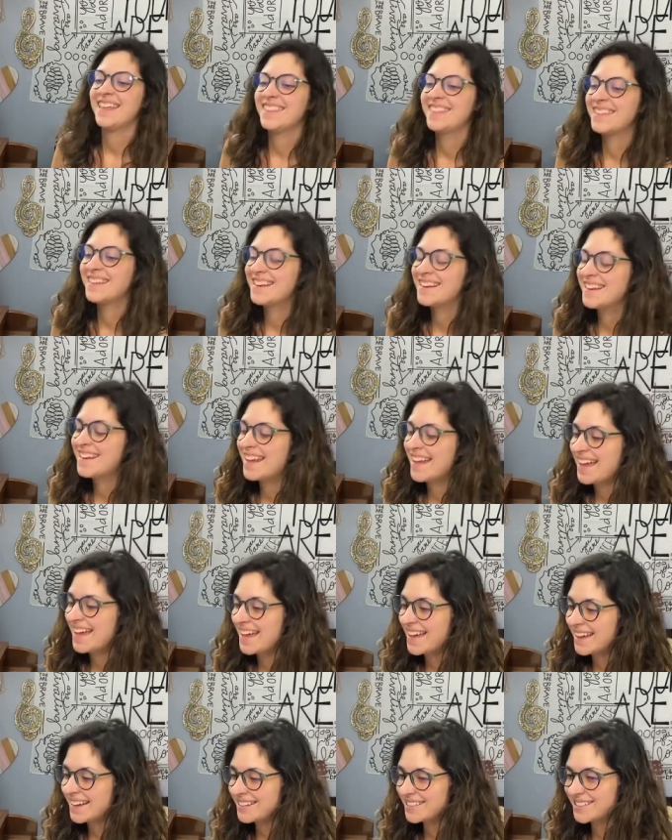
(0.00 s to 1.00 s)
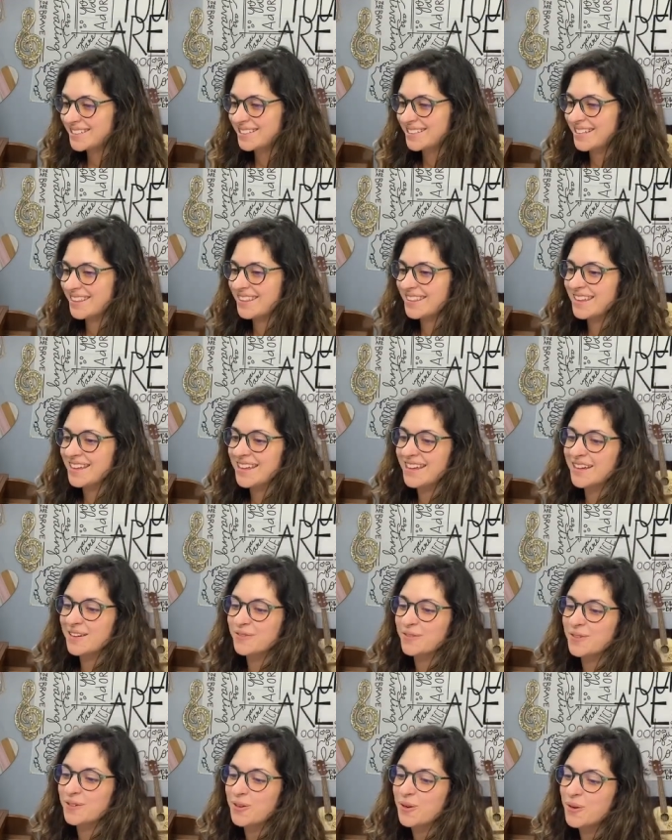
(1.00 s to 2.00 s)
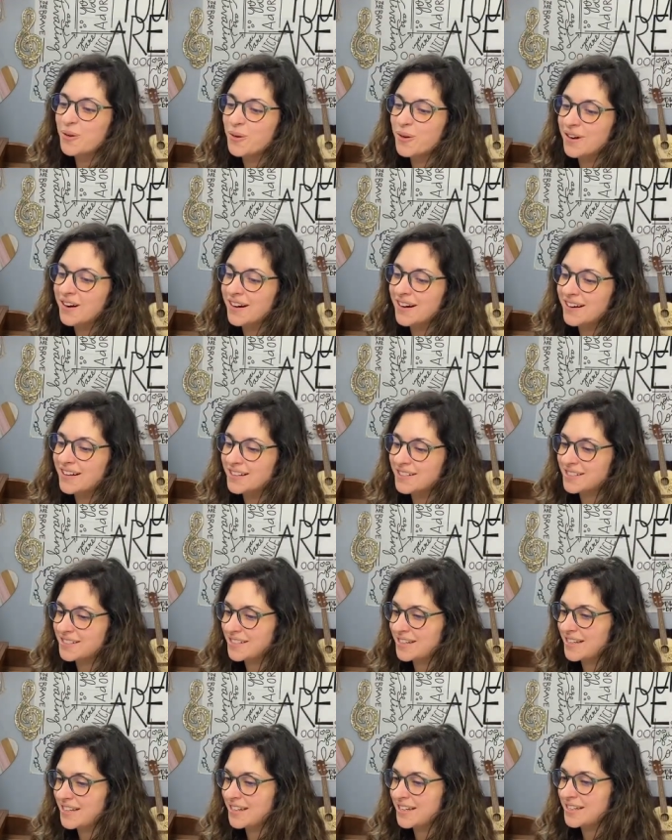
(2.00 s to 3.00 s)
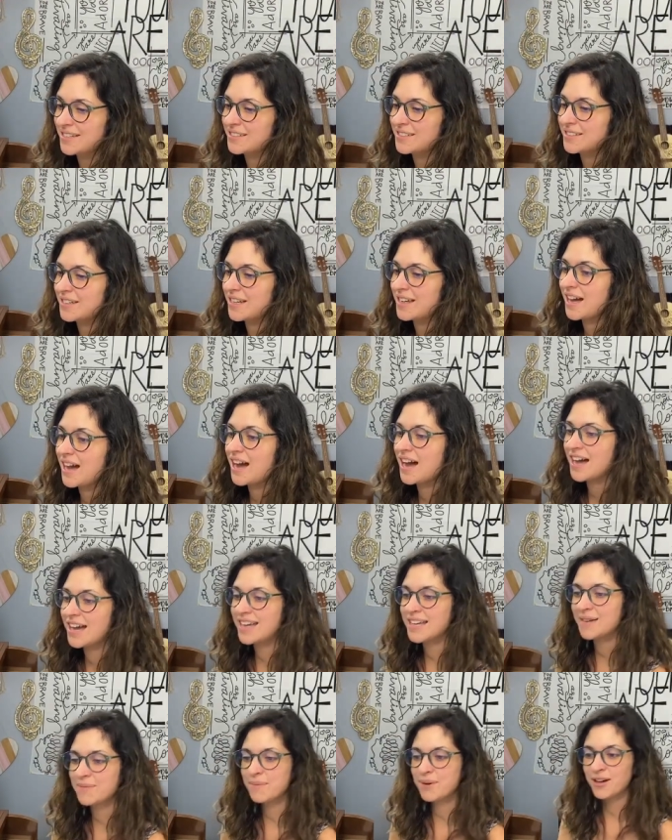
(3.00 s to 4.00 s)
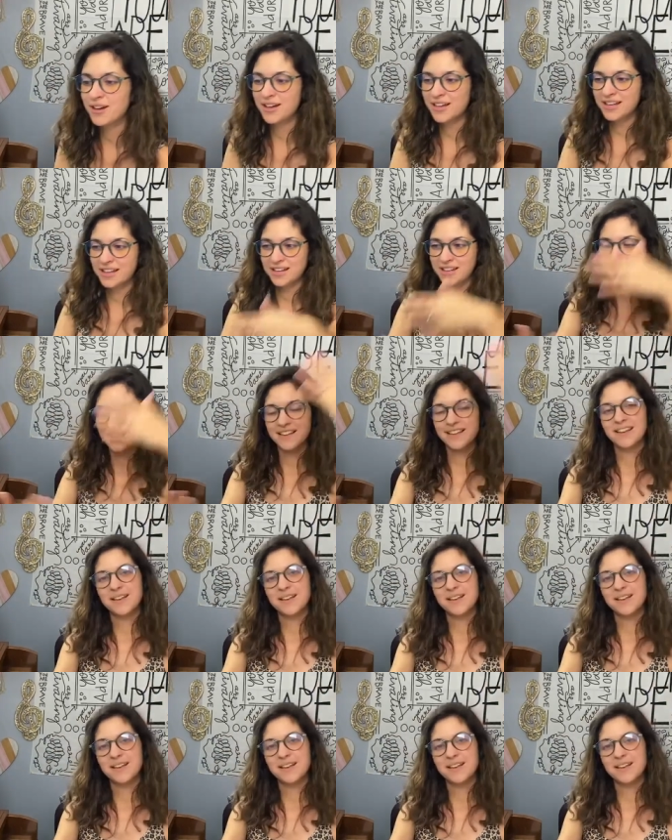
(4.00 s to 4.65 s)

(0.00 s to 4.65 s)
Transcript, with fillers: The next thing, of course, is I am on